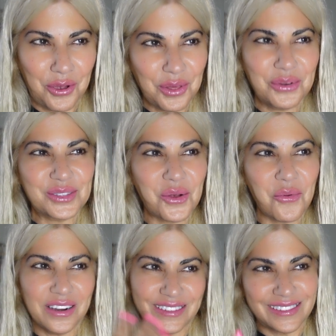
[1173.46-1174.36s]
that was so
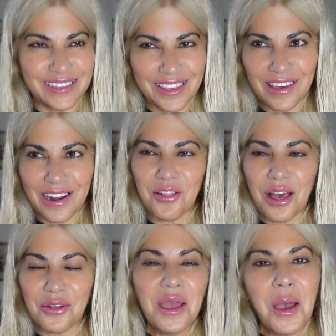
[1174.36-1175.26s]
weird to say that out
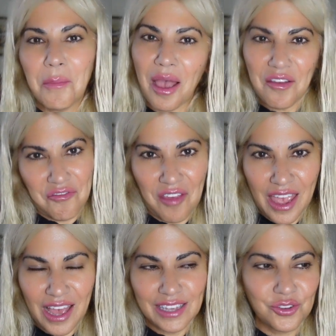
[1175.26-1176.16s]
loud. My
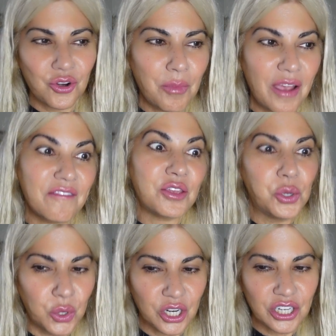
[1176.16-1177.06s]
fans or my
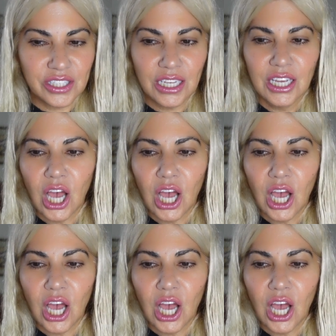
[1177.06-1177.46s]
viewers,